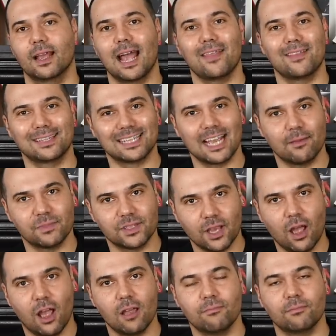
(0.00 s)
At the same
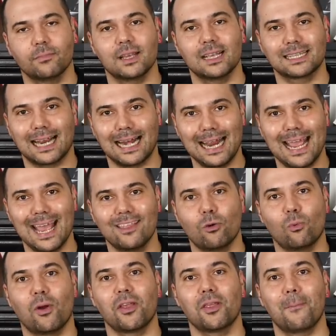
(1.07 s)
time, it's clear
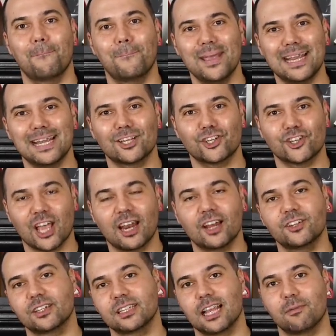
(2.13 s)
that one of the biggest
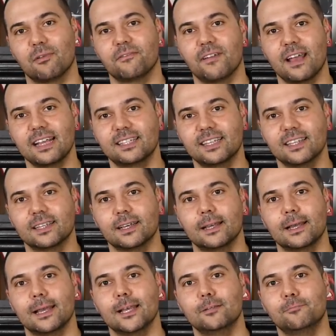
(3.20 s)
challenges Labour faces
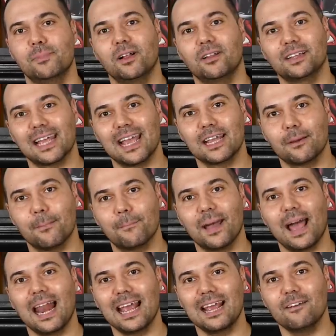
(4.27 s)
is building a
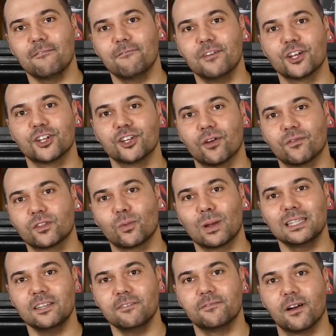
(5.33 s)
compelling vision of
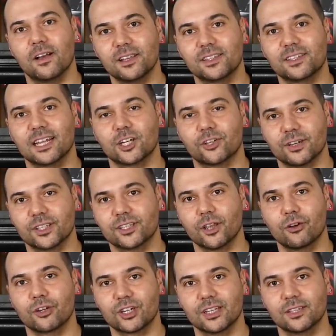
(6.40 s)
21st century
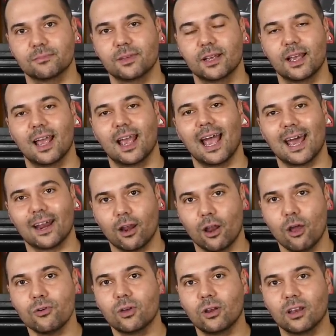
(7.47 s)
socialism at a
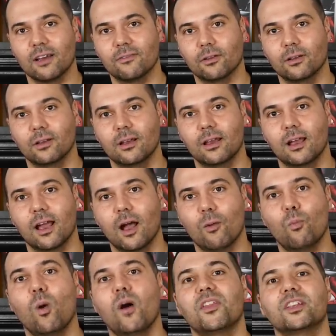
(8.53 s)
local level
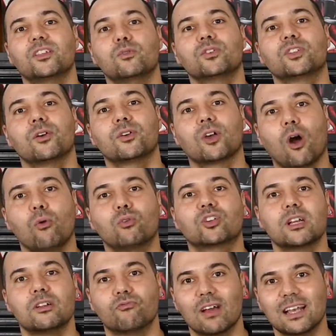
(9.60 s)
and one that is also
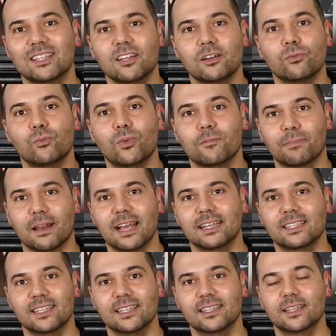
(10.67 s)
culturally resonant with
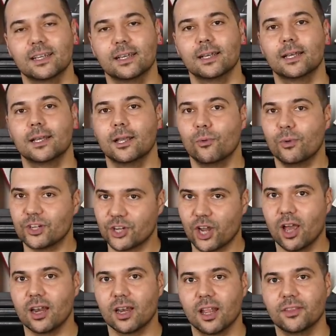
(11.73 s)
places which
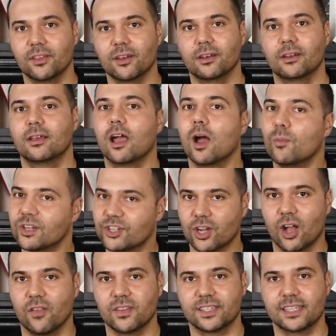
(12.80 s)
aren't London and which
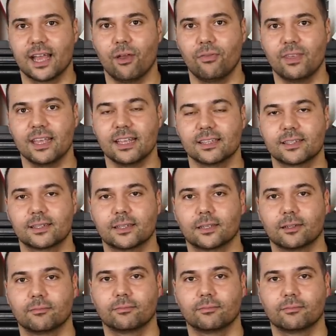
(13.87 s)
aren't the southeast.